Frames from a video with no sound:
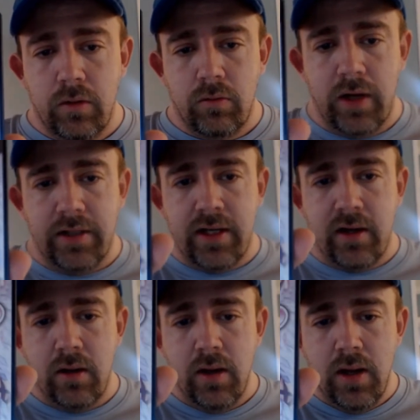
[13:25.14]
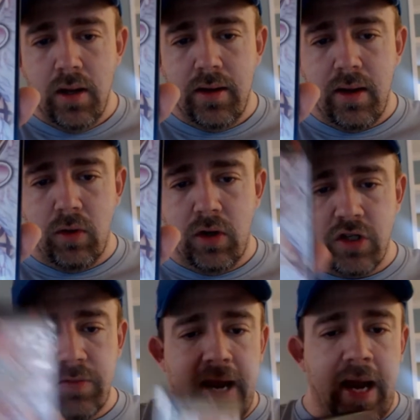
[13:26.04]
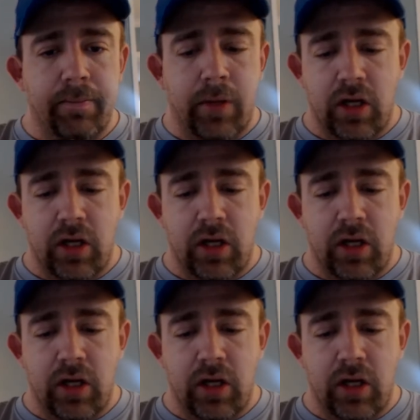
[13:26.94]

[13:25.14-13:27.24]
Right there. That one cost me $8.